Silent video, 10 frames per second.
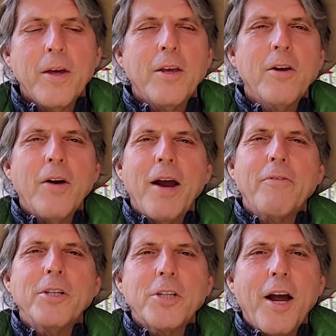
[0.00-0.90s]
You know,
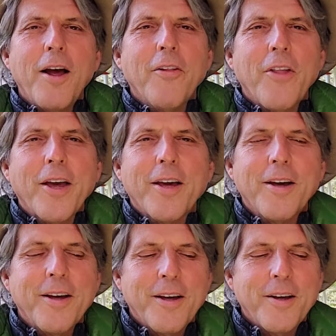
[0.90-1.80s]
every child,
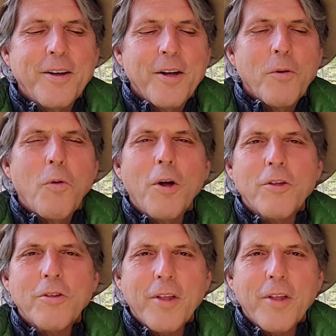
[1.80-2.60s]
wants